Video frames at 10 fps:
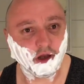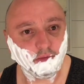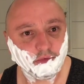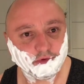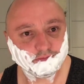
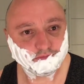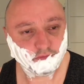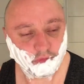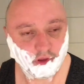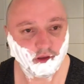gum,
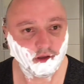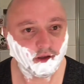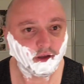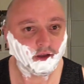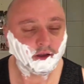
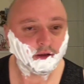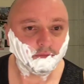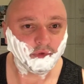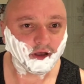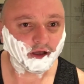
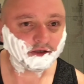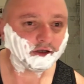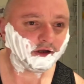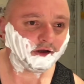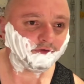because
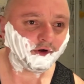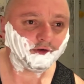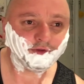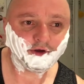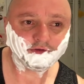I
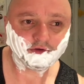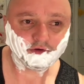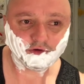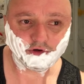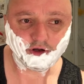found out
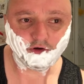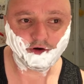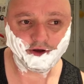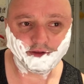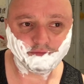or
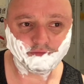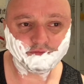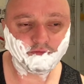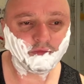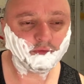heard that
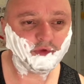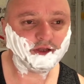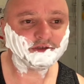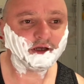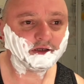
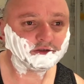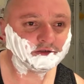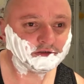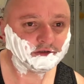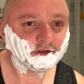many says
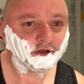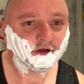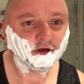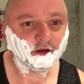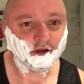
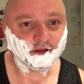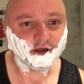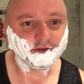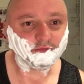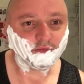
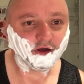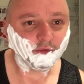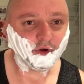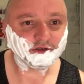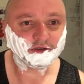that my
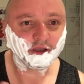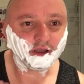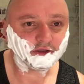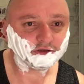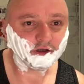voice
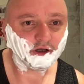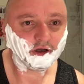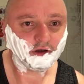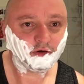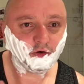gets
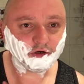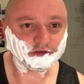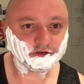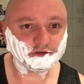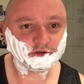
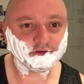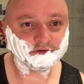hoarse.